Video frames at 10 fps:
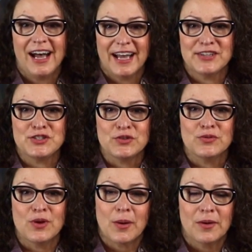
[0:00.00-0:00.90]
I
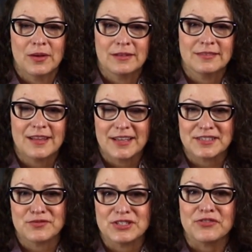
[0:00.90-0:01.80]
do
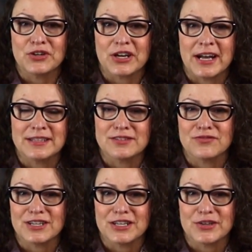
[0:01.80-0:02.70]
lots of different kinds of
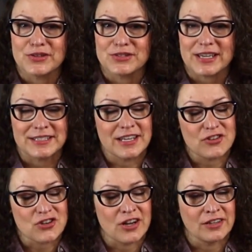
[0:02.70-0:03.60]
videos. I
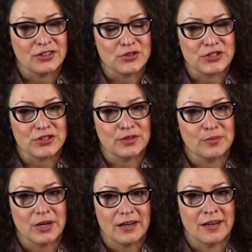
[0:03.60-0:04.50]
teach on
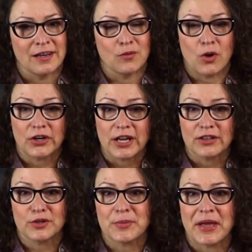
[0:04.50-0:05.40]
YouTube watercolor